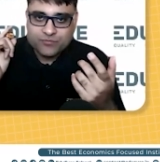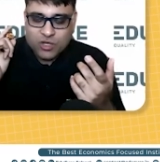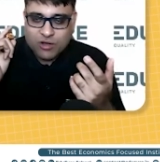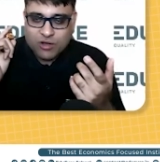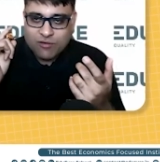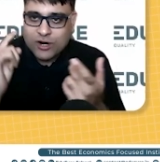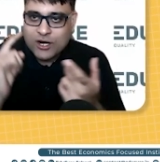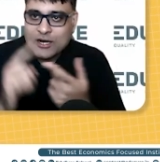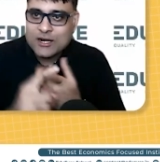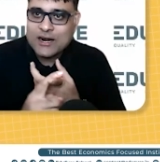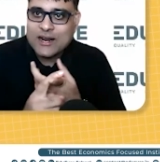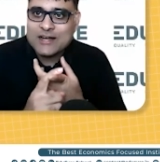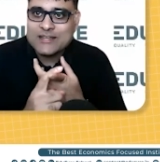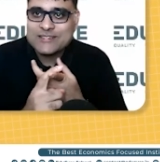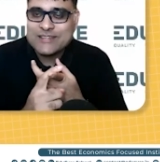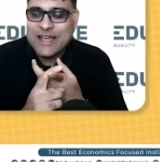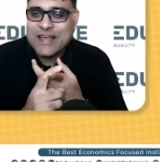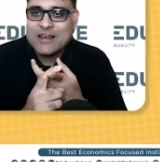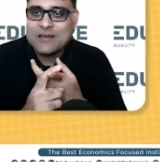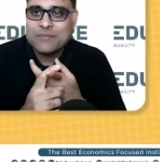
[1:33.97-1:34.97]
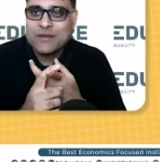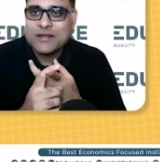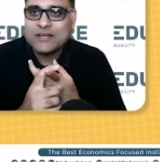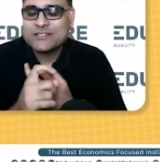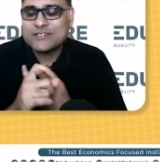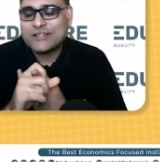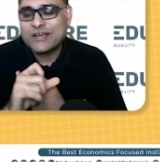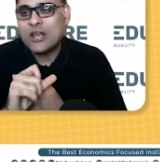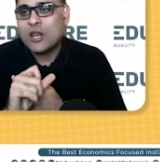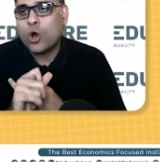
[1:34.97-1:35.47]
a world class
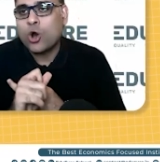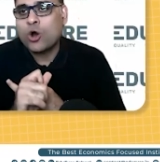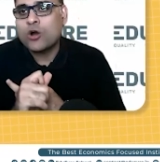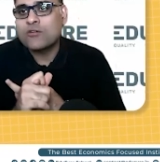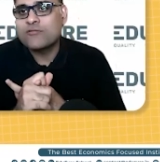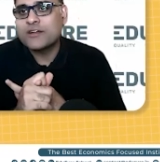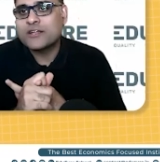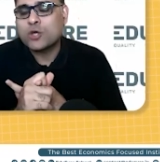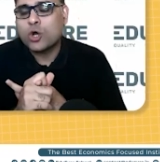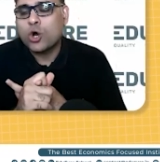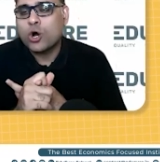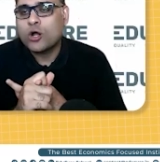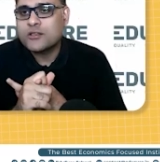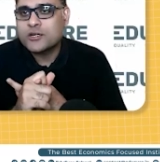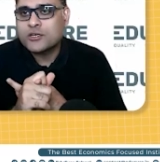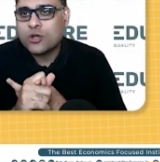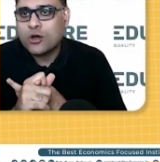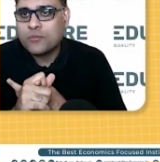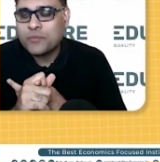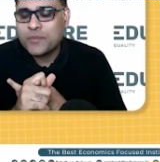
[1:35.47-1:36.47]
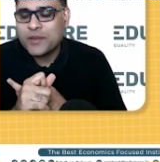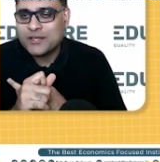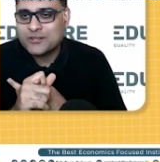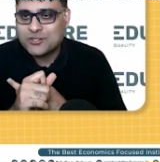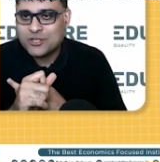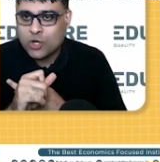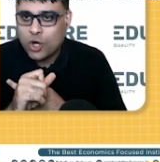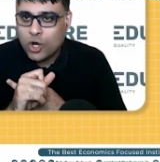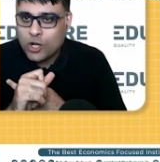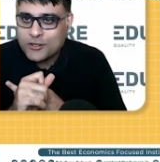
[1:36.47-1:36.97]
LMS along with all the
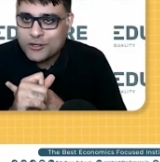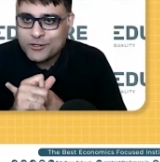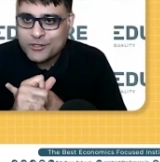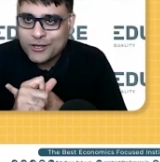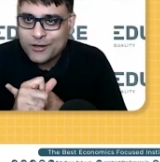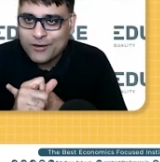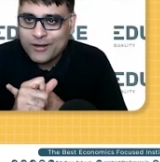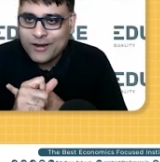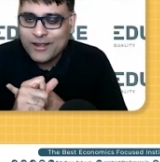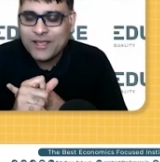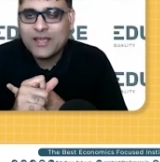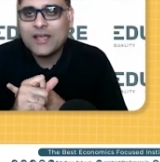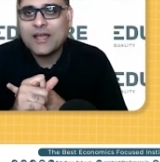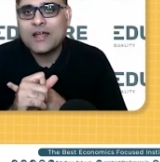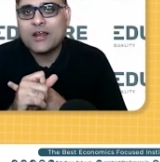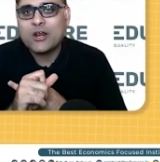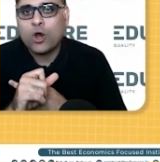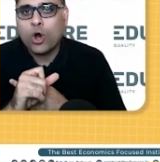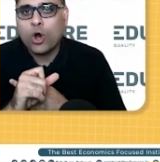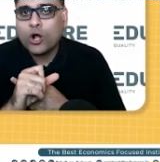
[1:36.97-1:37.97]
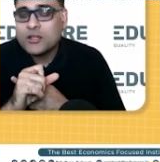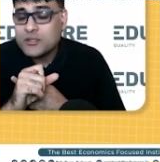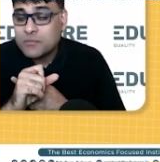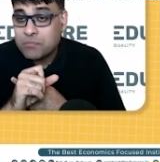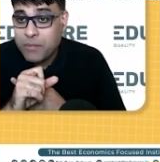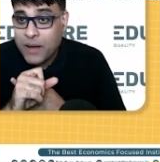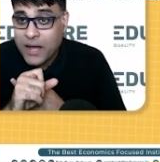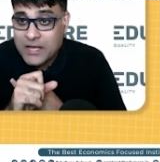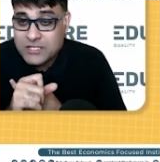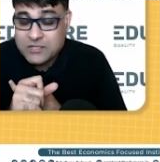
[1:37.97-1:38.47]
topics and all the theory and all the
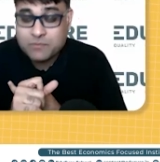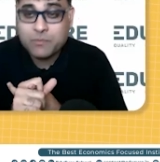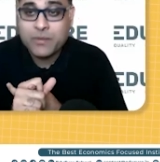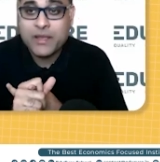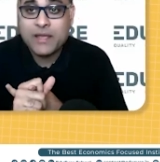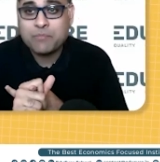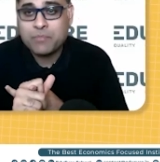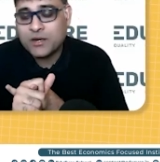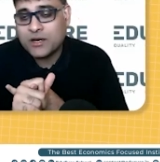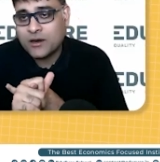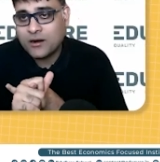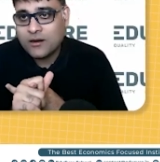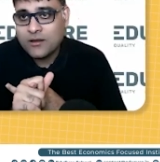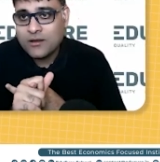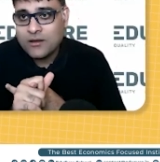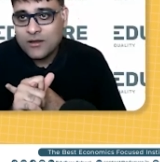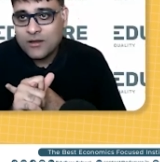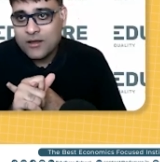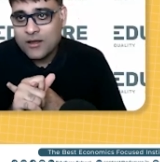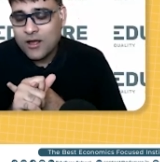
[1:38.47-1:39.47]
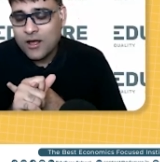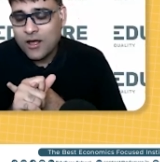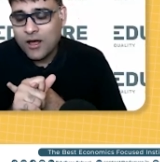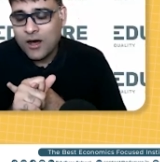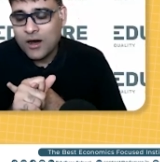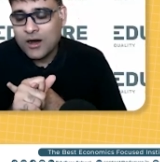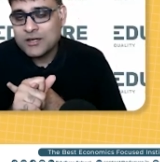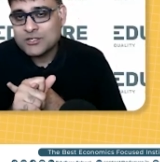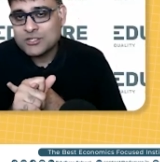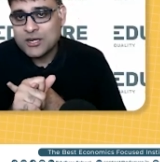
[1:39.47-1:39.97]
past paper
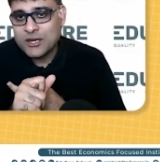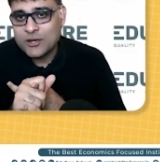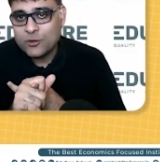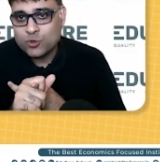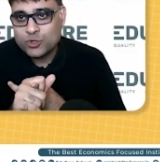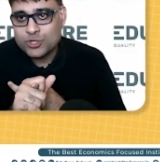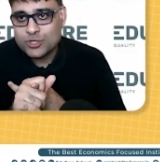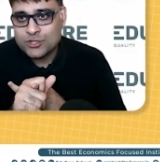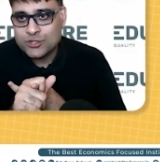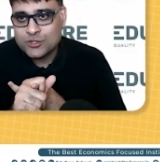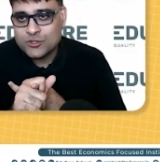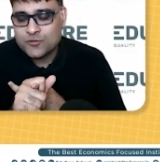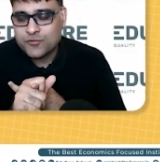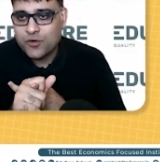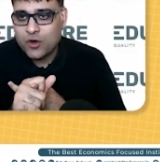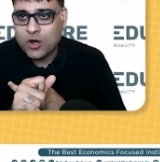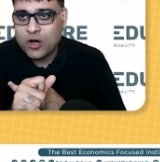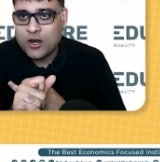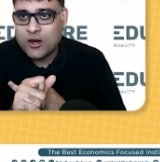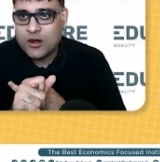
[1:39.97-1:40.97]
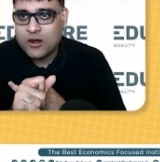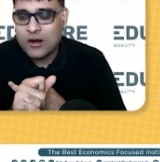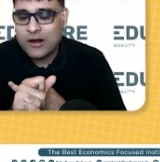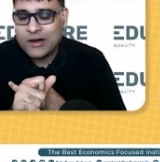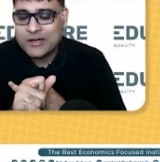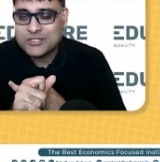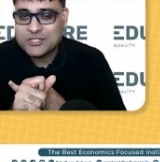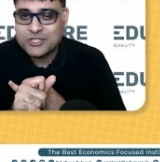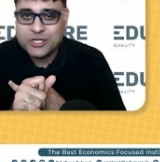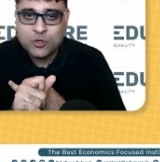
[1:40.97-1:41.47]
uh, solutions for
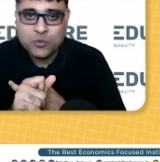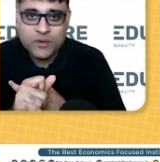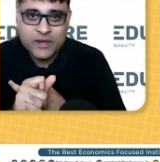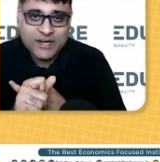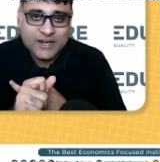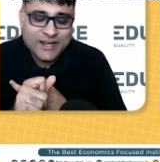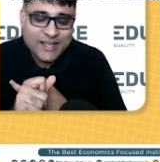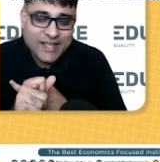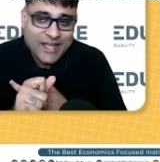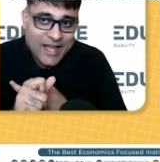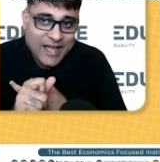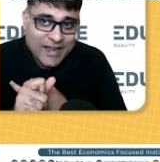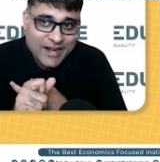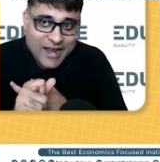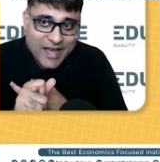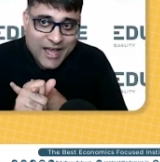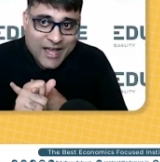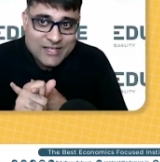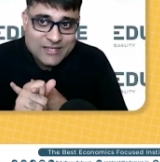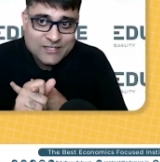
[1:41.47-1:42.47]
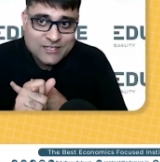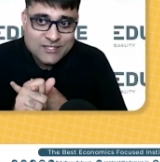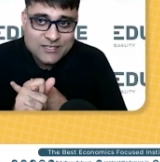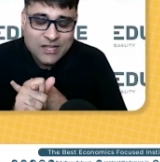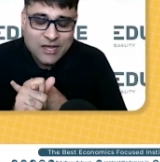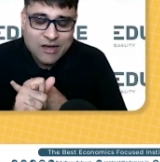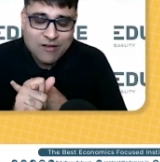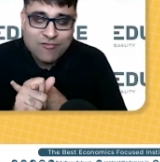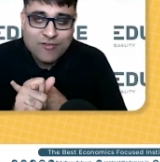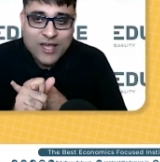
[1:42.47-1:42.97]
uh, CUET and as
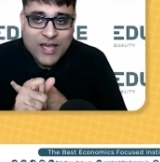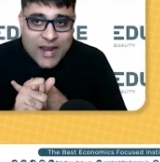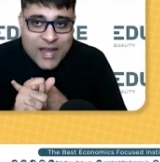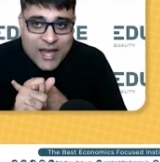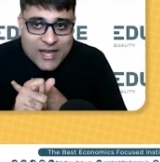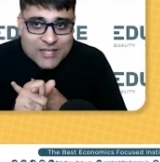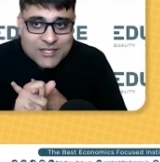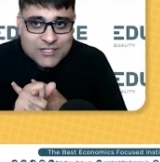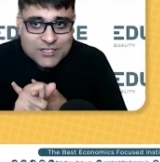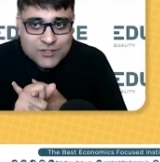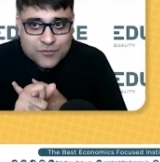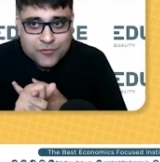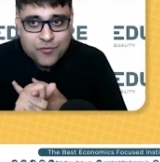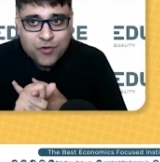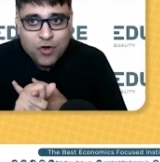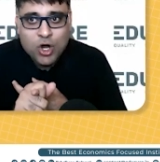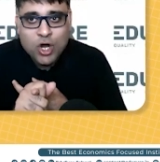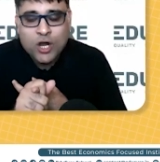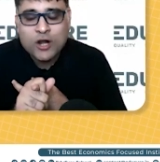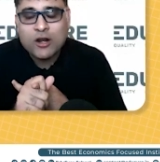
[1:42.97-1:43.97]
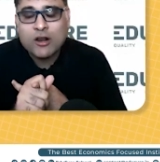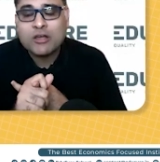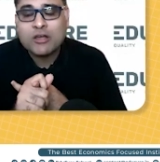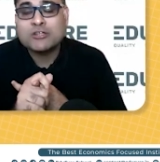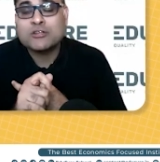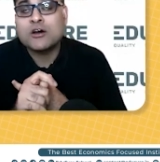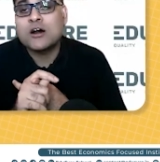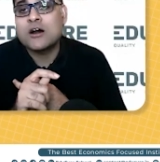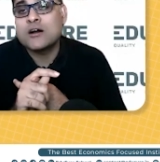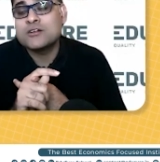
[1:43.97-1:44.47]
uh, well as for
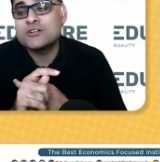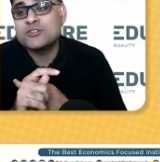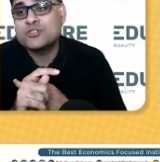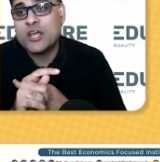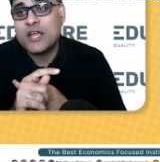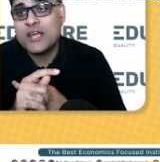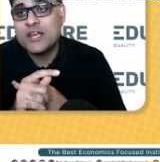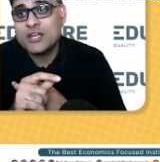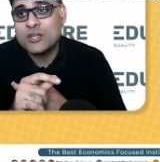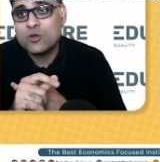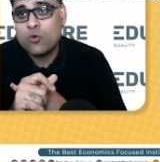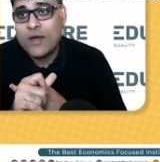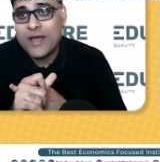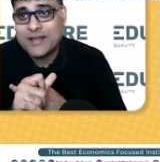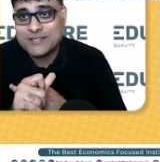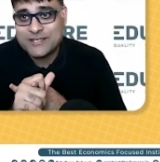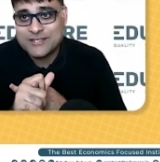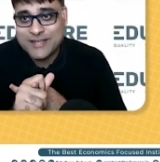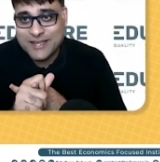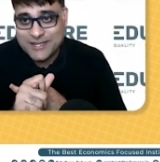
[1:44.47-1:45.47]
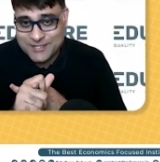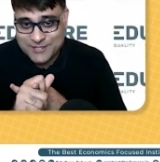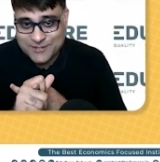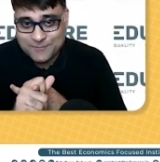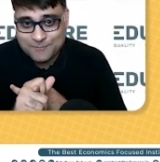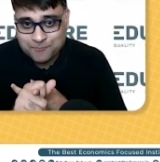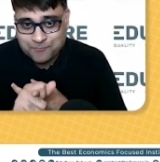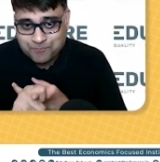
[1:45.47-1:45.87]
uh, JNU SSS.